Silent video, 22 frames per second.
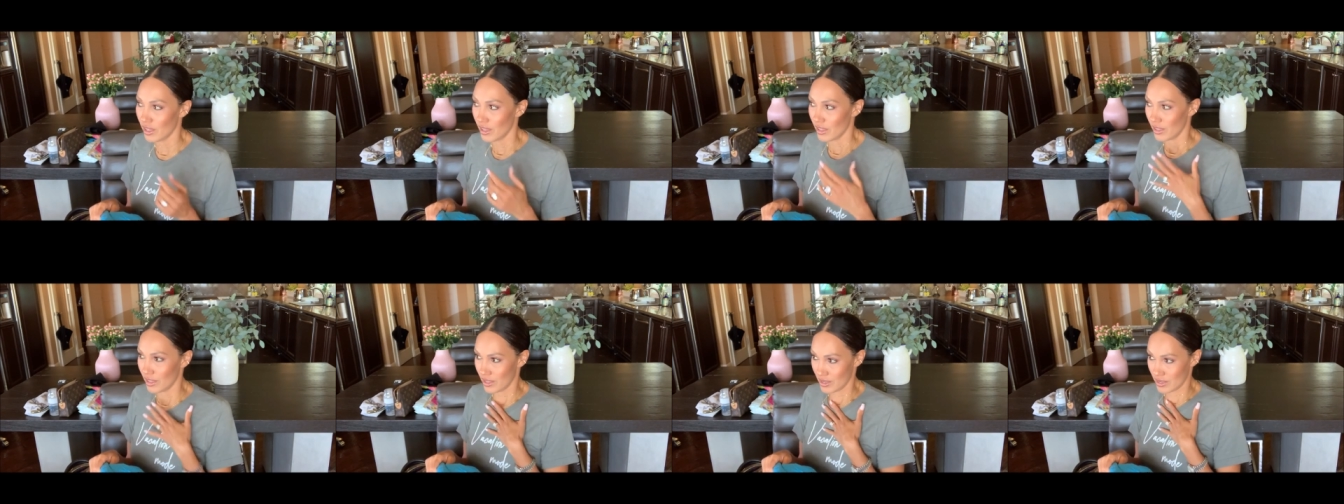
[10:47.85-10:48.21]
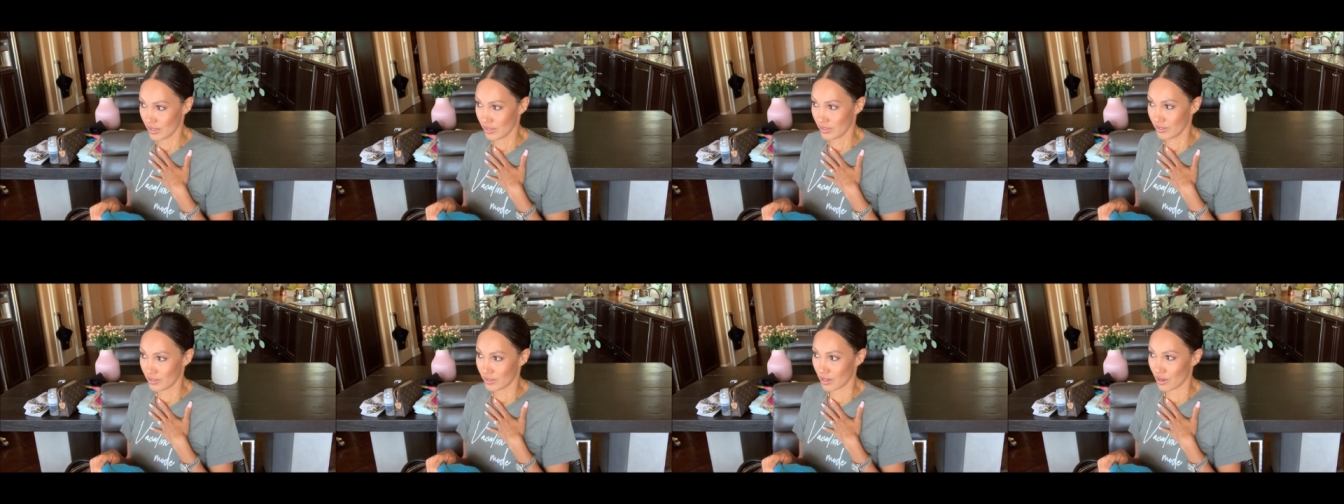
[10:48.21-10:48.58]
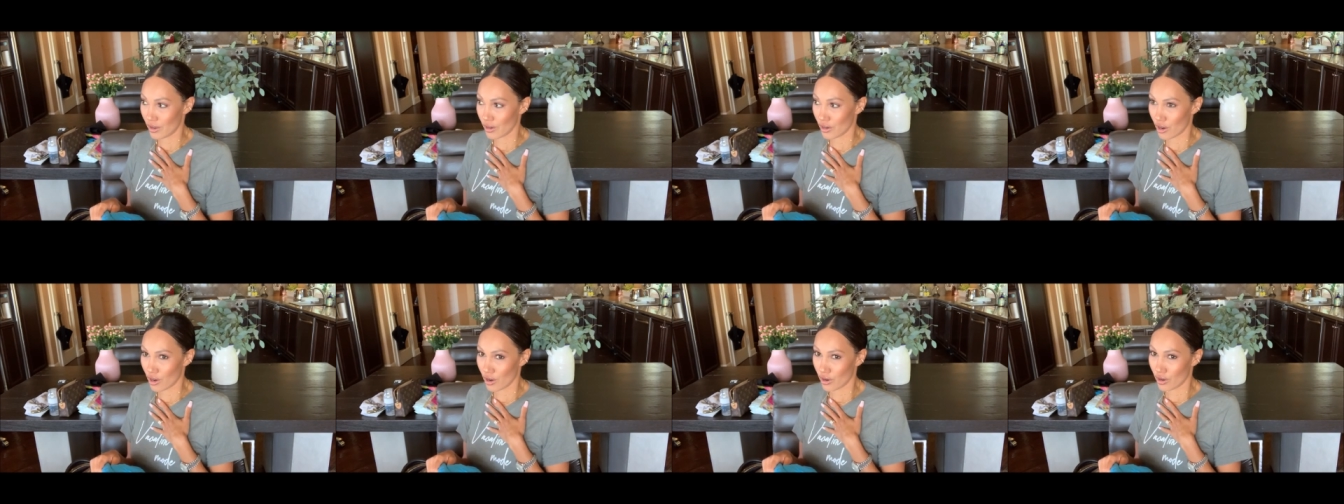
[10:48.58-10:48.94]
is
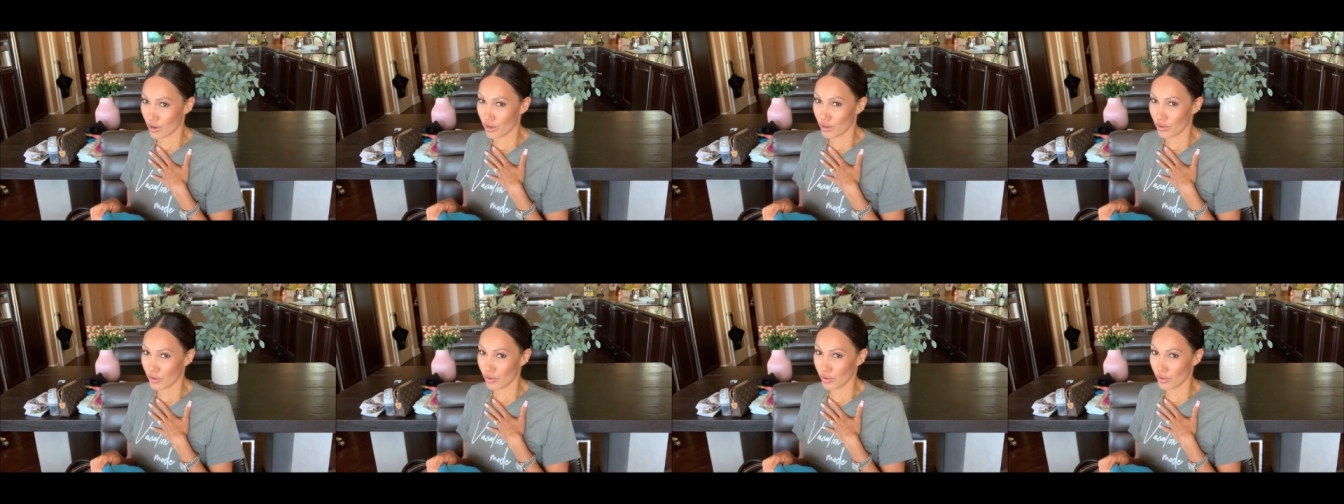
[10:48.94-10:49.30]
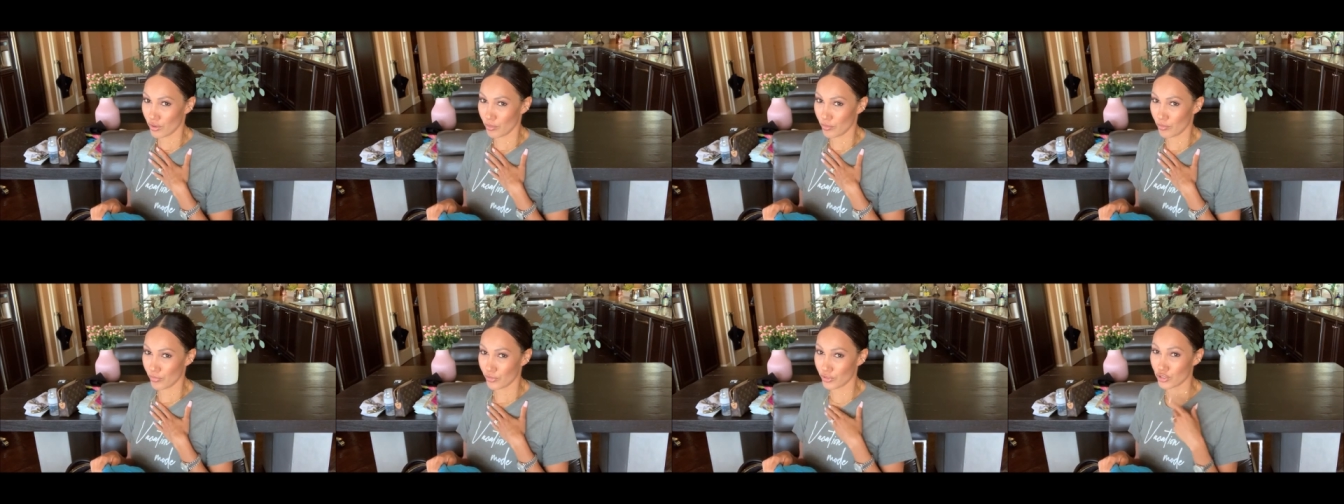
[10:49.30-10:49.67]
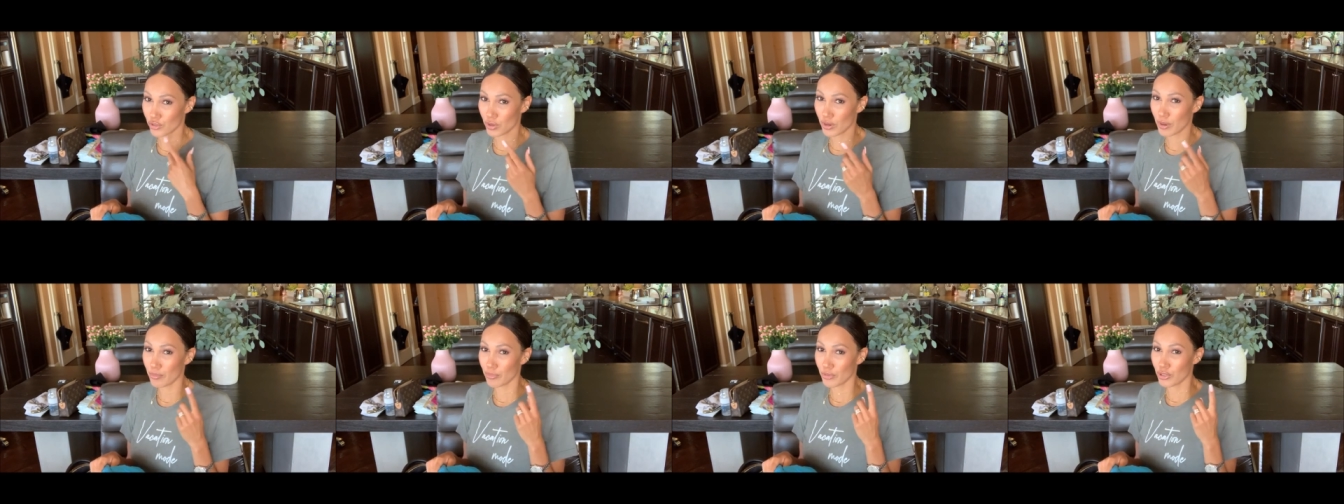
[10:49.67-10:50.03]
on our
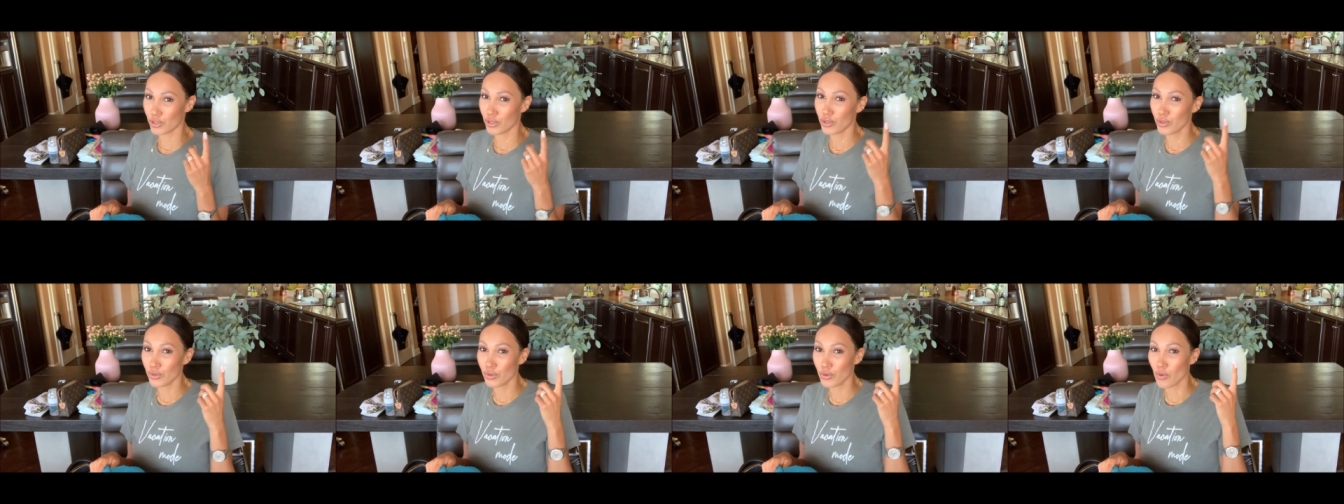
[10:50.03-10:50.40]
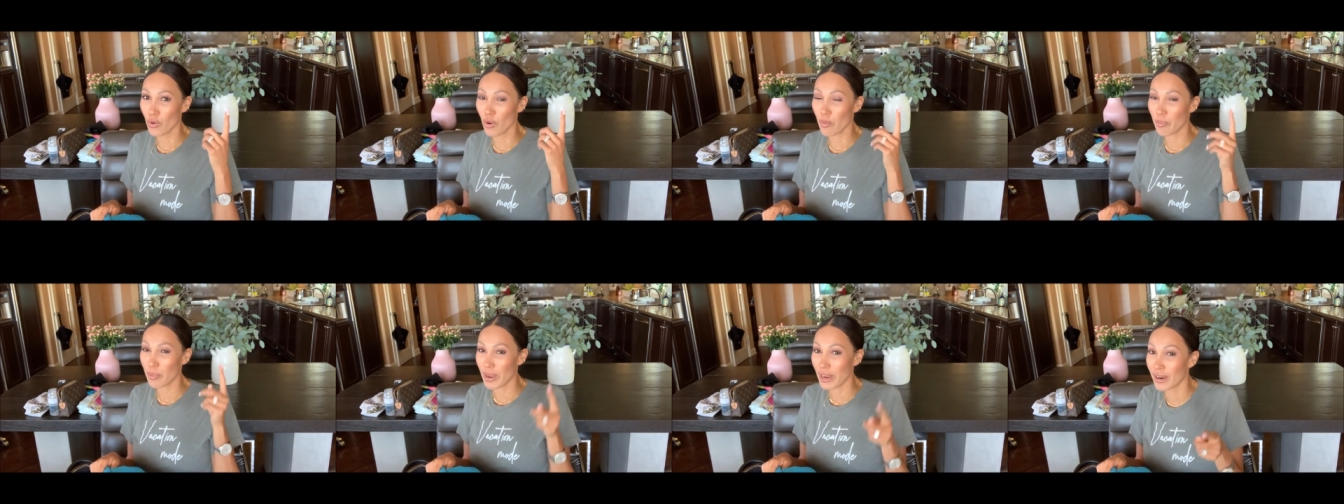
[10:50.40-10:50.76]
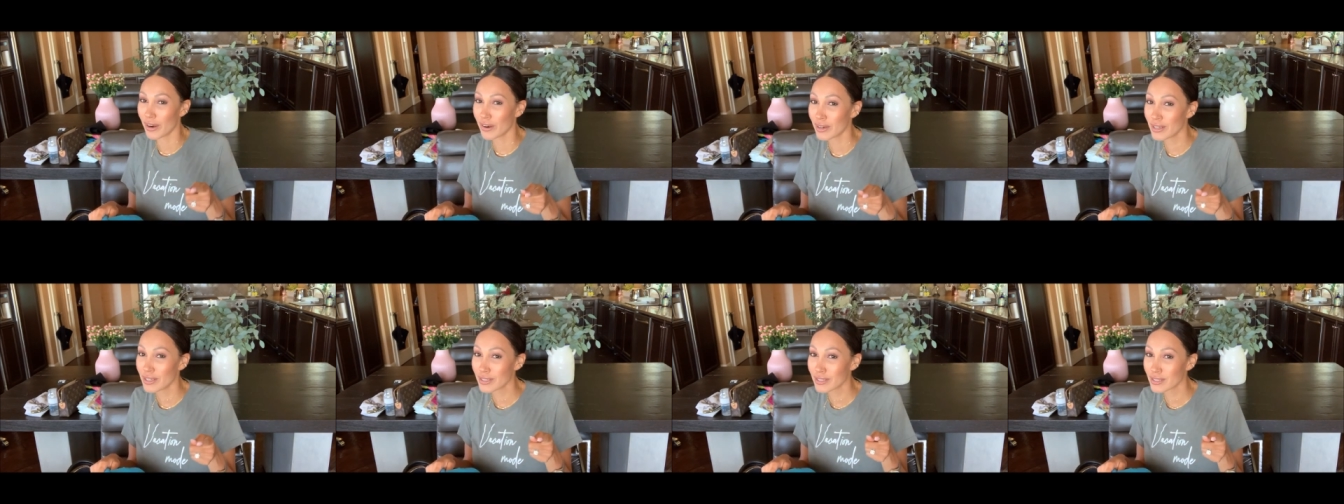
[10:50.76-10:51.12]
trip to
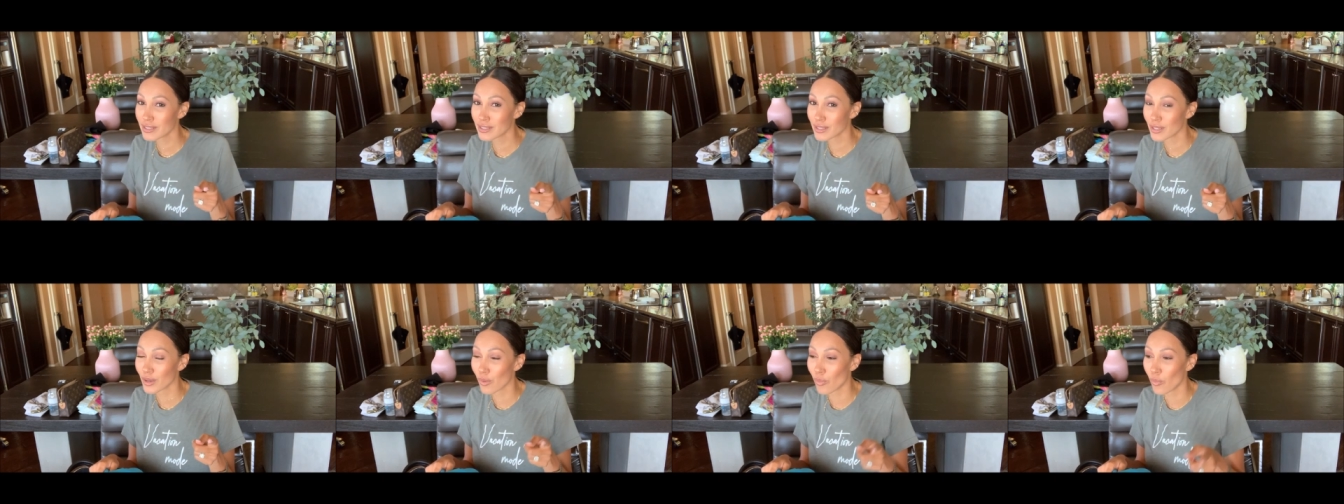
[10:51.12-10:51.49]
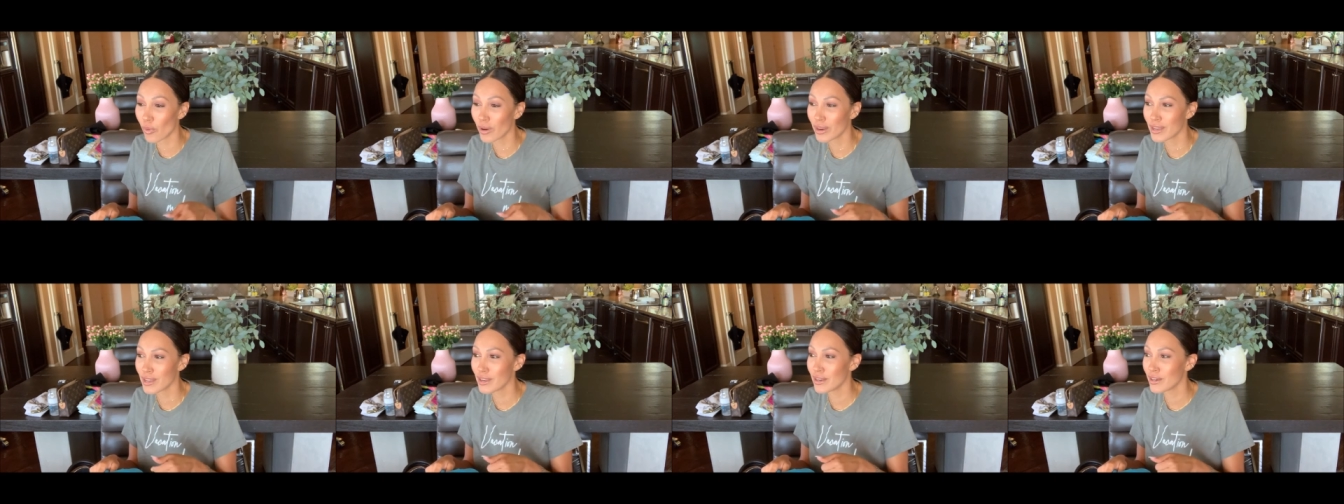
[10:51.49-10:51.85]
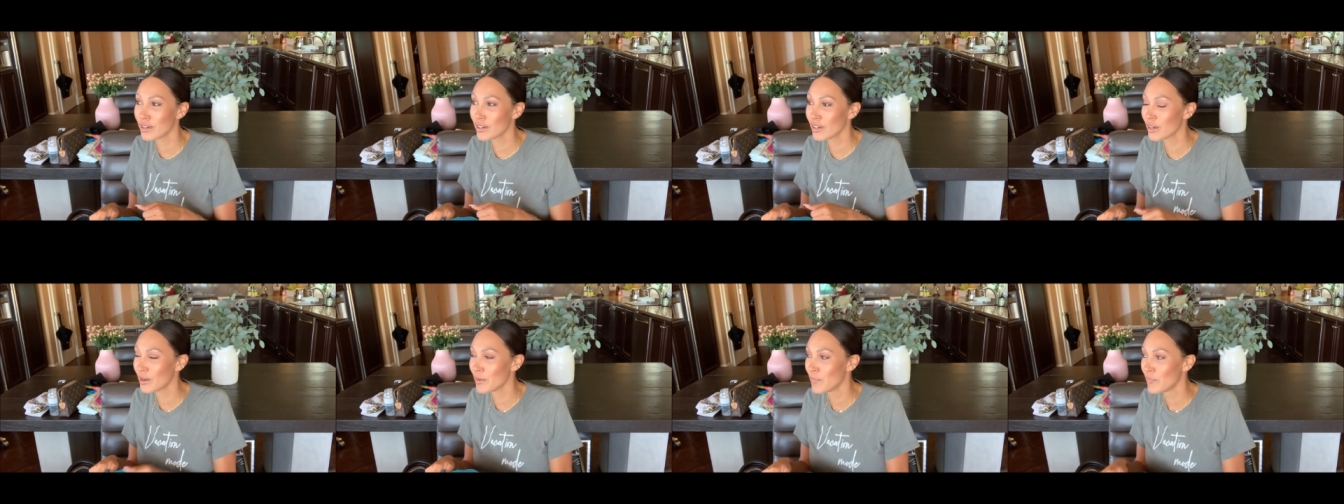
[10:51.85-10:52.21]
Paris one
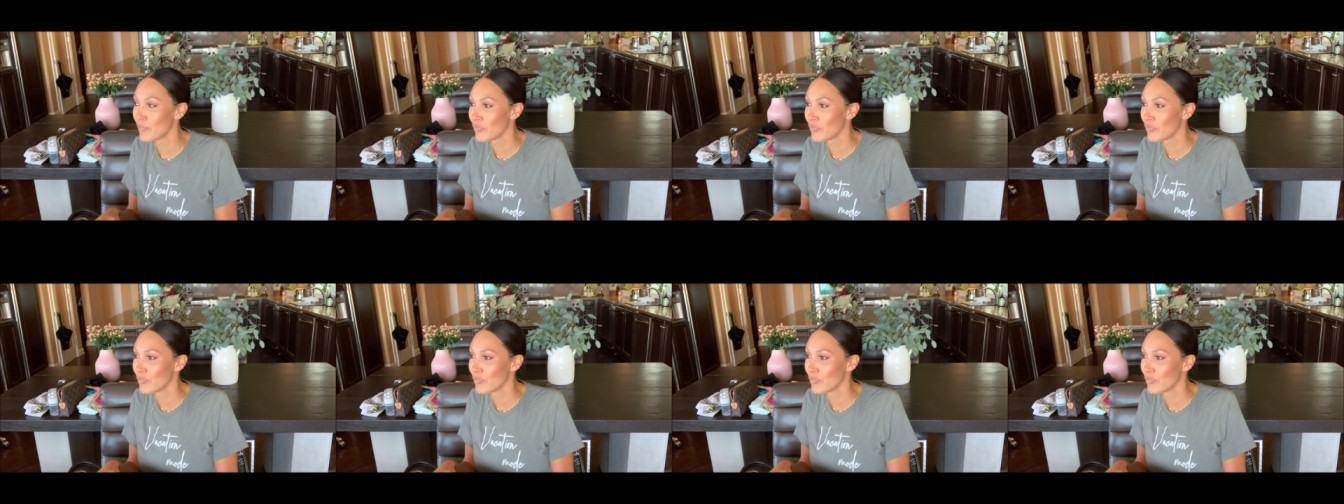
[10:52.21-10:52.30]
year,